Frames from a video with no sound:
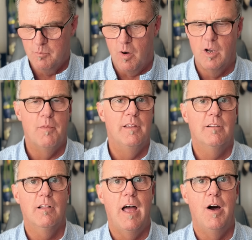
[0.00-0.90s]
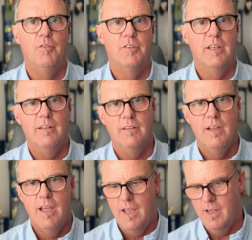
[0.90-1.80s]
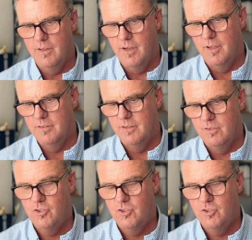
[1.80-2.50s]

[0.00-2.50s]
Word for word: the Parliament clowns, and and uh,